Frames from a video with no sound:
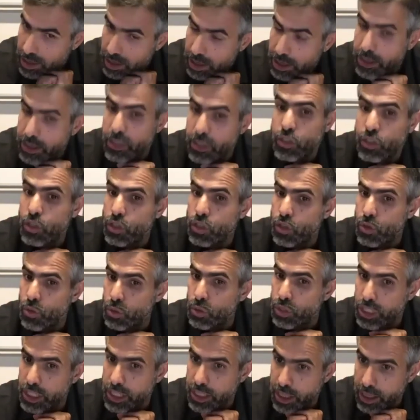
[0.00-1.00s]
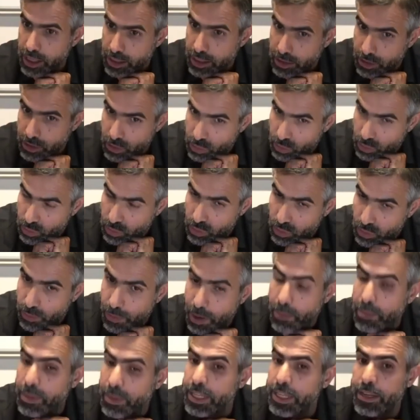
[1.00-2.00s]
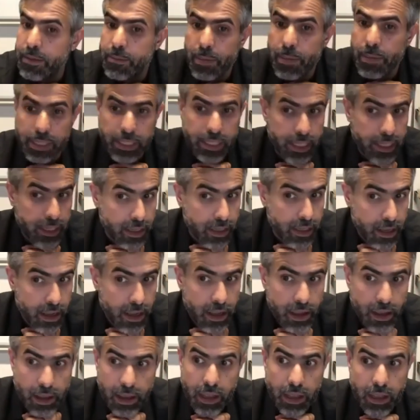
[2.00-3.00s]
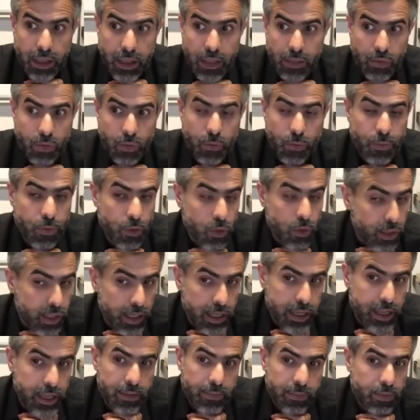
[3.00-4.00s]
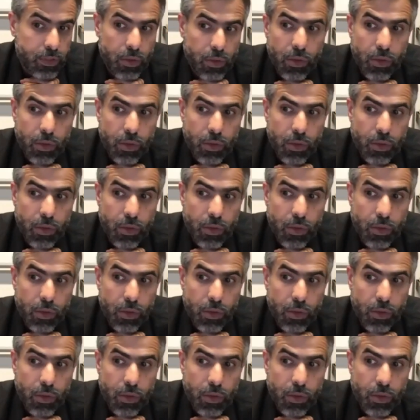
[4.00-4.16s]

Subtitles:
institutional to public body to museums.